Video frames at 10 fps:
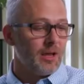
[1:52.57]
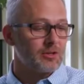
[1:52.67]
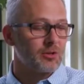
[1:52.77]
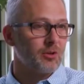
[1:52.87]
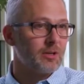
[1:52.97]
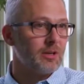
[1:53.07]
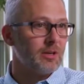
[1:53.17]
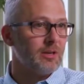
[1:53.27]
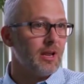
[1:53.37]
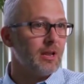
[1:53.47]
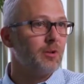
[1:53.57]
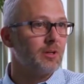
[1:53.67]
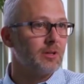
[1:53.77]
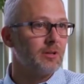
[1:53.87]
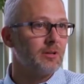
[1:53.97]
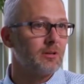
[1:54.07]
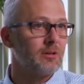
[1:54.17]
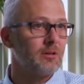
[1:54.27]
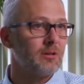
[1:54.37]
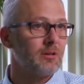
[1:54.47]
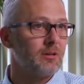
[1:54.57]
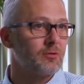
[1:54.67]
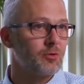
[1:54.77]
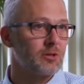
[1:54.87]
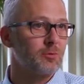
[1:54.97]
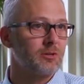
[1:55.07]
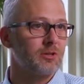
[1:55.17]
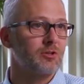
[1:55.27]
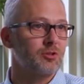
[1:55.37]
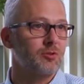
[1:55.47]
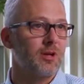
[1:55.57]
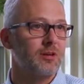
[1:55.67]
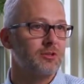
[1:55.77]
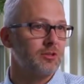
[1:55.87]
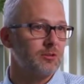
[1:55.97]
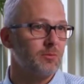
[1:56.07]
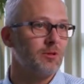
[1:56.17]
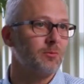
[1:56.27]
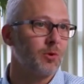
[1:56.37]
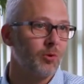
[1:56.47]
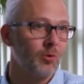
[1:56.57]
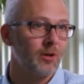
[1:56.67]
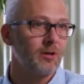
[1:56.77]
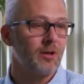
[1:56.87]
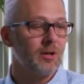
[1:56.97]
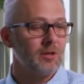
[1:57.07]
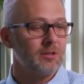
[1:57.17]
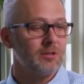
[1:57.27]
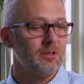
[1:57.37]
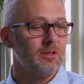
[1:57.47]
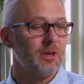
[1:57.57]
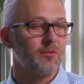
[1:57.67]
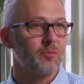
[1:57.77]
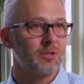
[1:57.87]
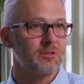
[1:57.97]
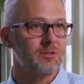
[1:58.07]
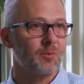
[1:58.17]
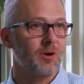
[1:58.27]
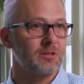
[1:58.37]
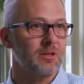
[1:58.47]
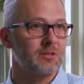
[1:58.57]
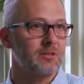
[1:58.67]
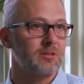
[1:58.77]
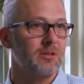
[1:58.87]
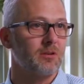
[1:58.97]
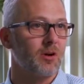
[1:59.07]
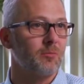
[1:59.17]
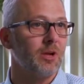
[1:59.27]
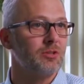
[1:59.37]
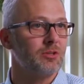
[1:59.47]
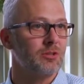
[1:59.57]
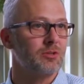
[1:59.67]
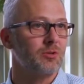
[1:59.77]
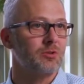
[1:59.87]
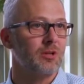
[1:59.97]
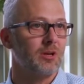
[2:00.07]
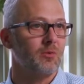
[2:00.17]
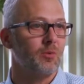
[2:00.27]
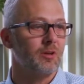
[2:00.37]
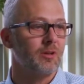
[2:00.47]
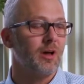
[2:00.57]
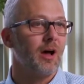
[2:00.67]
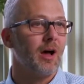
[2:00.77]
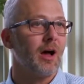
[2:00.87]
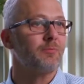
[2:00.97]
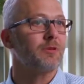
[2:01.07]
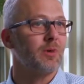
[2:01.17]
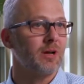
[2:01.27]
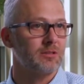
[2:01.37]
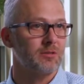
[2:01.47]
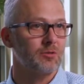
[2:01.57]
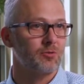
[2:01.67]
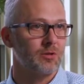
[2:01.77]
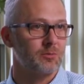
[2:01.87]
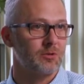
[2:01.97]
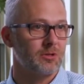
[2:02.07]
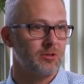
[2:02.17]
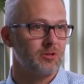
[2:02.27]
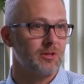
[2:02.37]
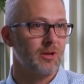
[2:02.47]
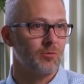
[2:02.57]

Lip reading: As you look at enabling transportation strategy to be deployed, you need to have the business processes and the automation associated with optimizing your transportation